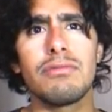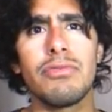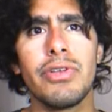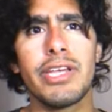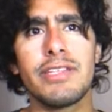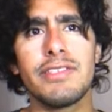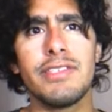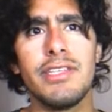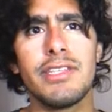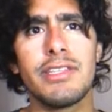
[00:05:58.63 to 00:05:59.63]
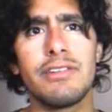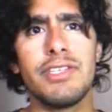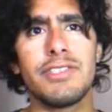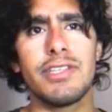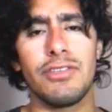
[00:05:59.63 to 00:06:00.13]
We can see that there
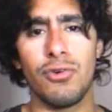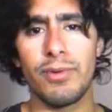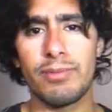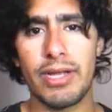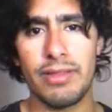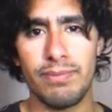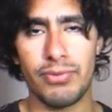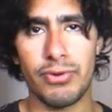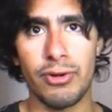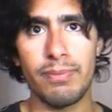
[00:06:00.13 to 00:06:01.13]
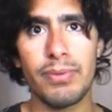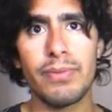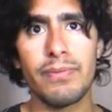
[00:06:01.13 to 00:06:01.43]
is an overmind prop